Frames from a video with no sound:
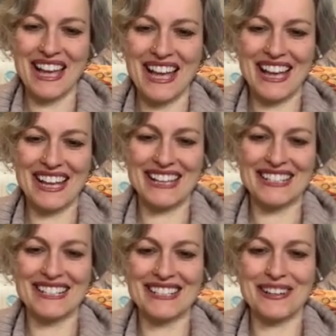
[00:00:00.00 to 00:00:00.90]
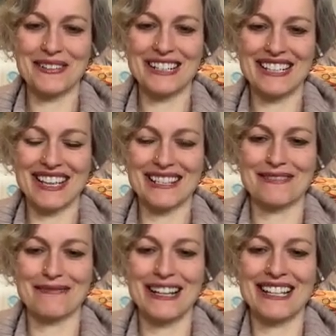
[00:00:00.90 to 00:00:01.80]
And so it doesn't
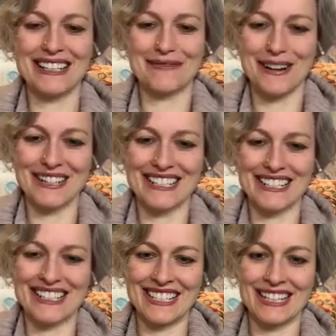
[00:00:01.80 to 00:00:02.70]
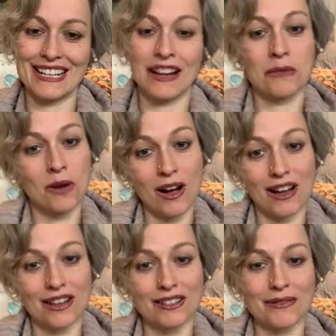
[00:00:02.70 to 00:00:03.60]
really want to sit and
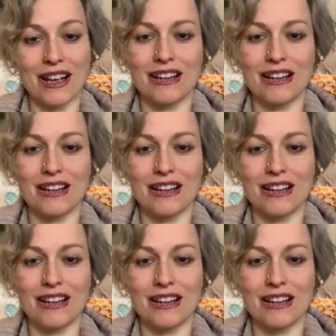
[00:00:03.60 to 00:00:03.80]
watch, right?